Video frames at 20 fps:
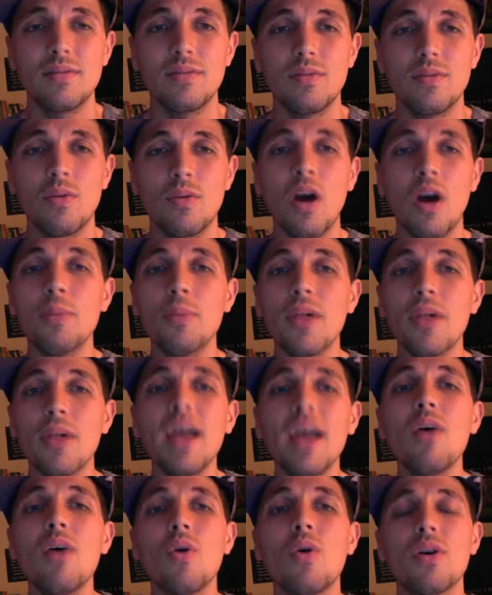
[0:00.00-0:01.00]
raw
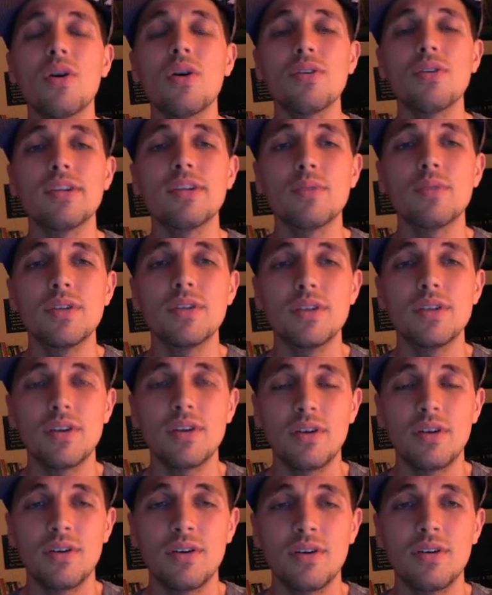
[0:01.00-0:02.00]
plant oils, which
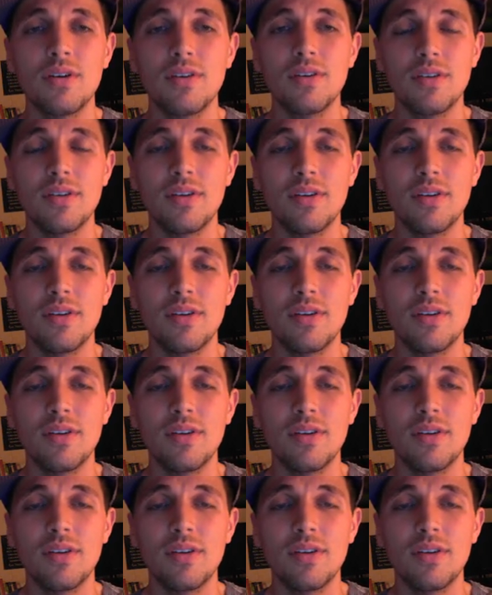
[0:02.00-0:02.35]
are,